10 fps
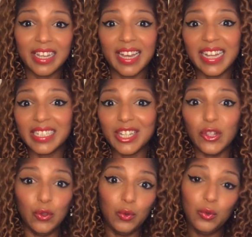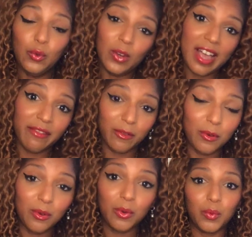as in nous
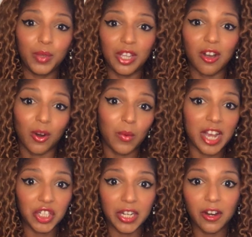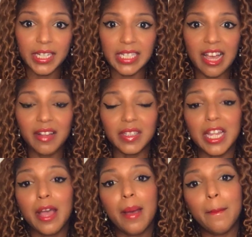lavons, we are washing ourselves,
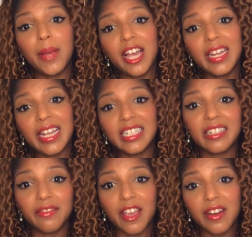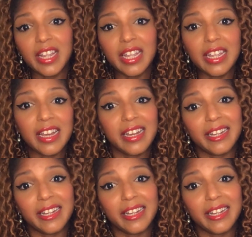but it's a very